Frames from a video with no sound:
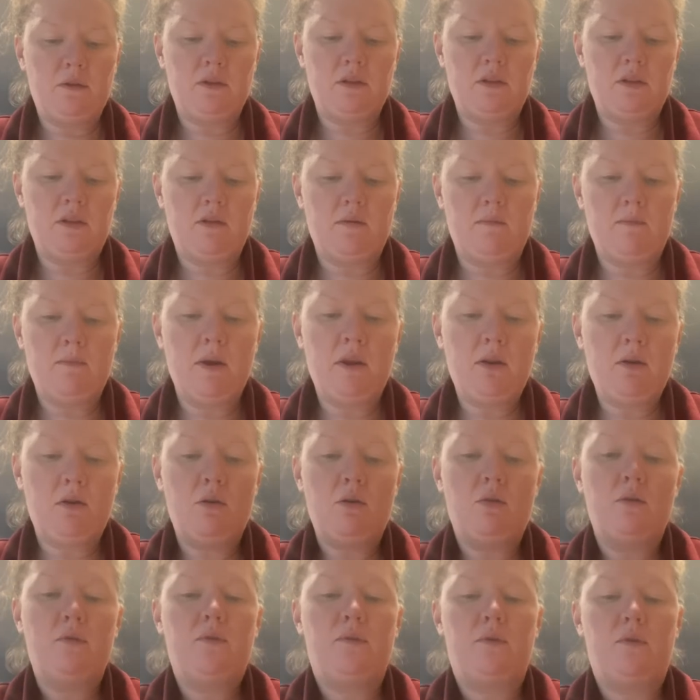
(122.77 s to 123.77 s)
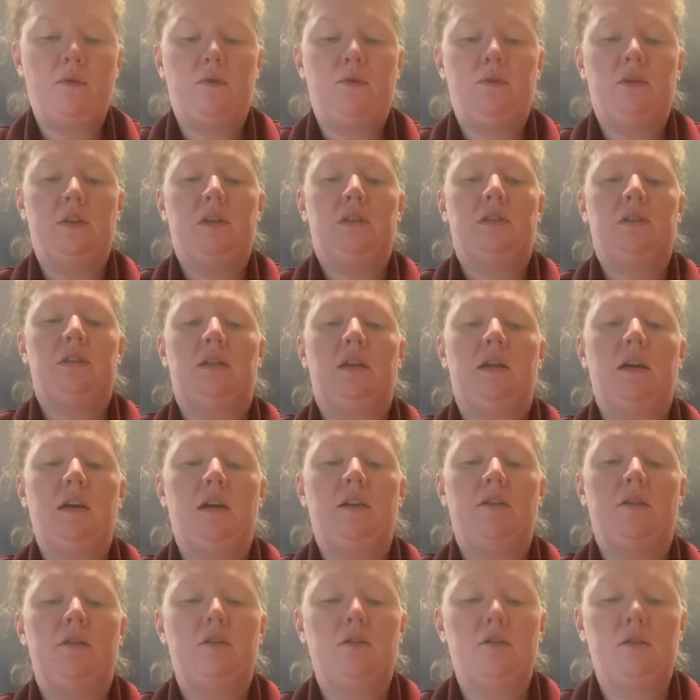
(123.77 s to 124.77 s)
to the middle, fold this
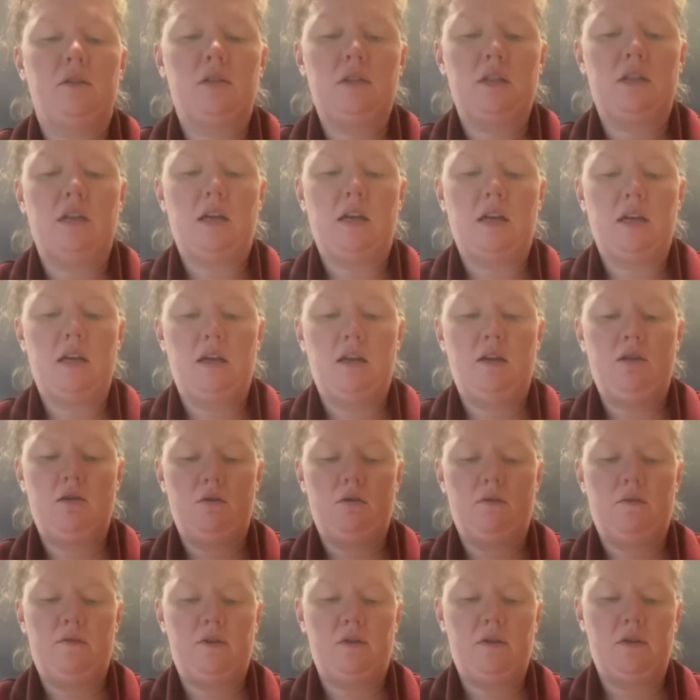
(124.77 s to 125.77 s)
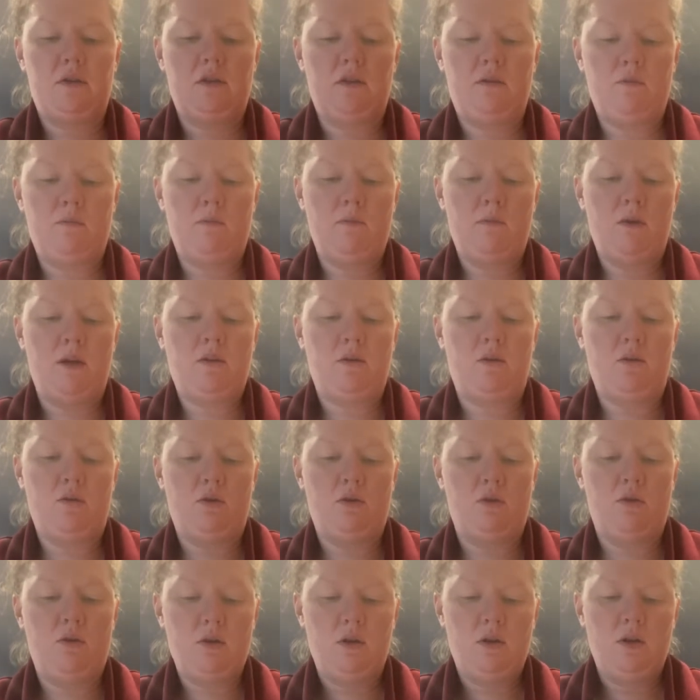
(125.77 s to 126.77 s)
other side over to the
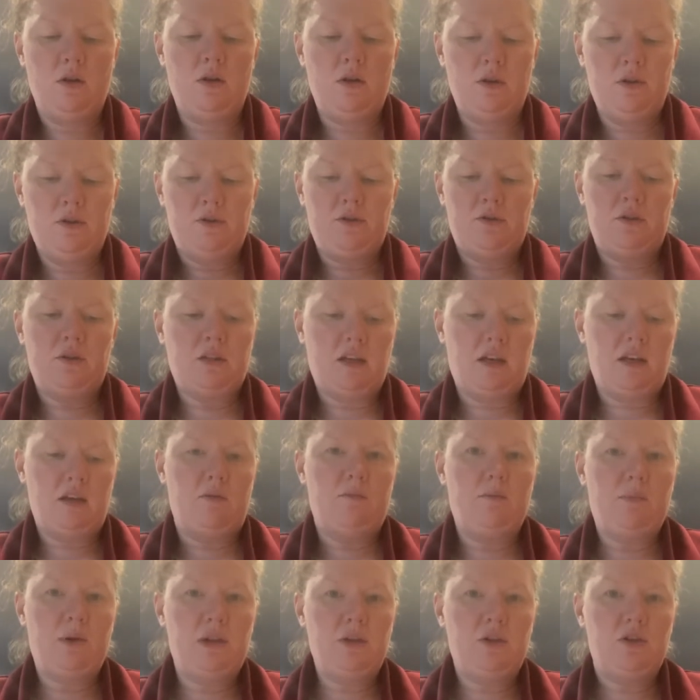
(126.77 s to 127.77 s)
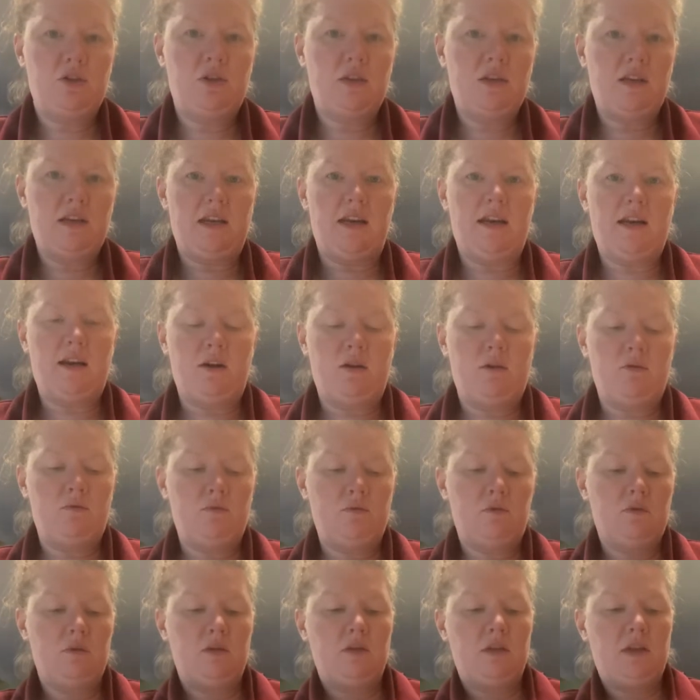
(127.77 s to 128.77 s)
middle, just kind of pinch it
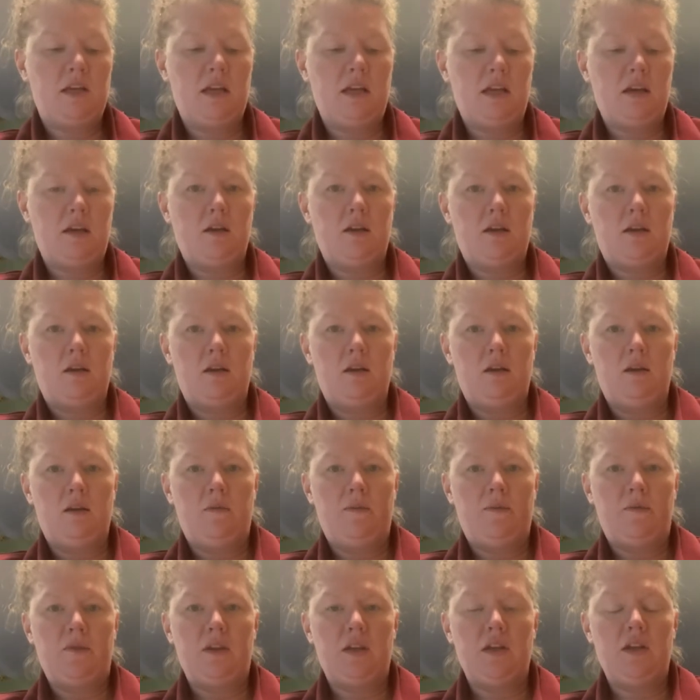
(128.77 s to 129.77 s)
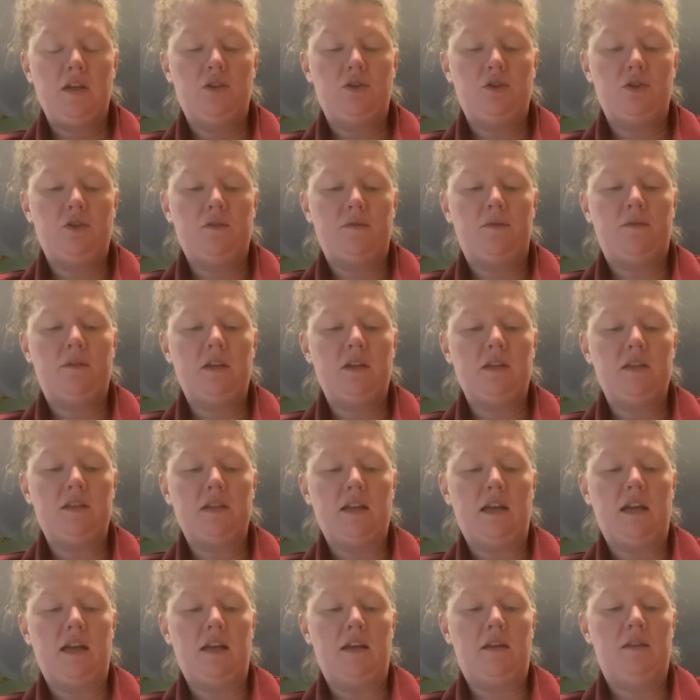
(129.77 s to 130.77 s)
down, take each of these
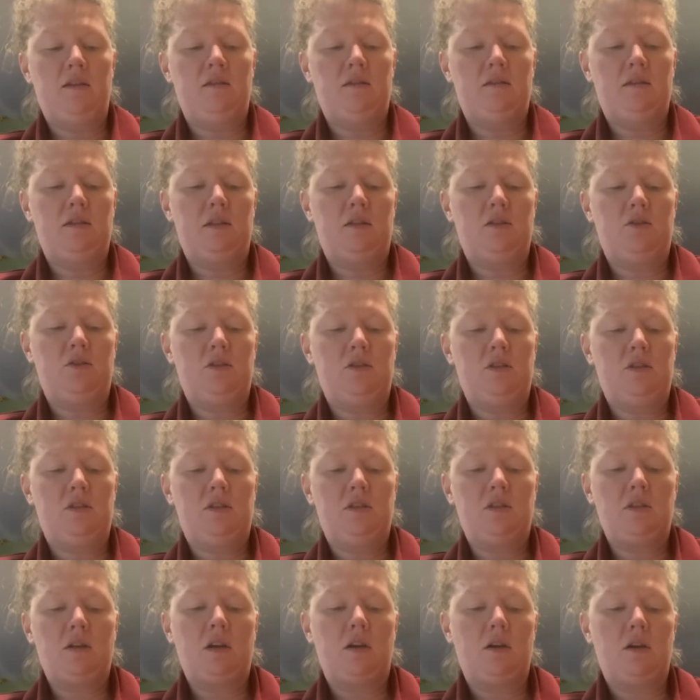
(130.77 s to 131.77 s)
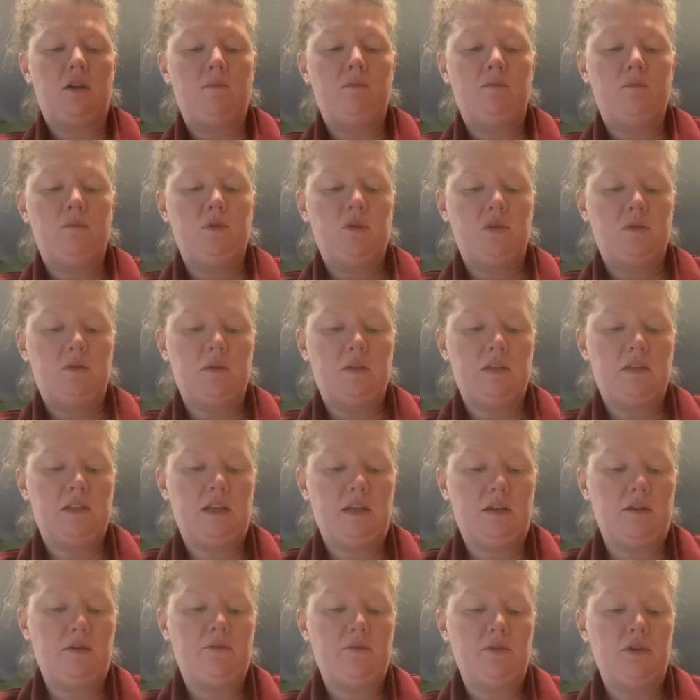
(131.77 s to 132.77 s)
ends and just tuck them so it's
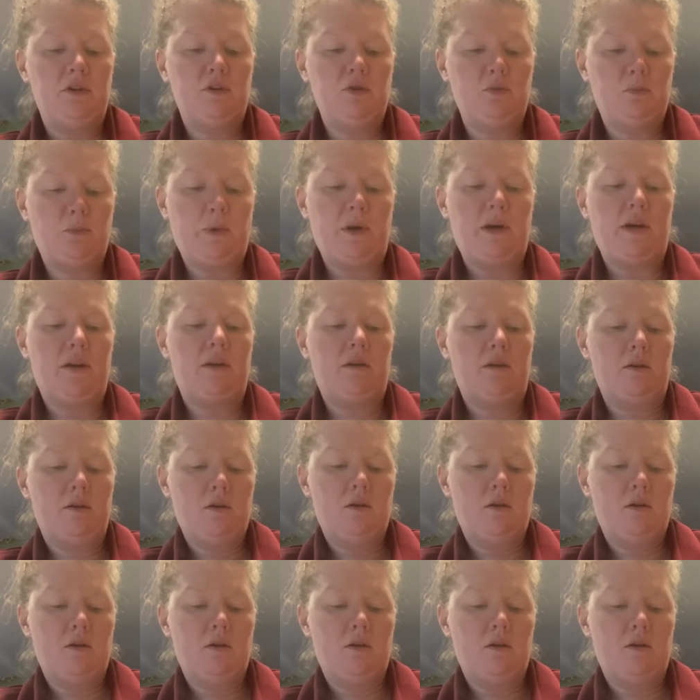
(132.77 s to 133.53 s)
like a French bread.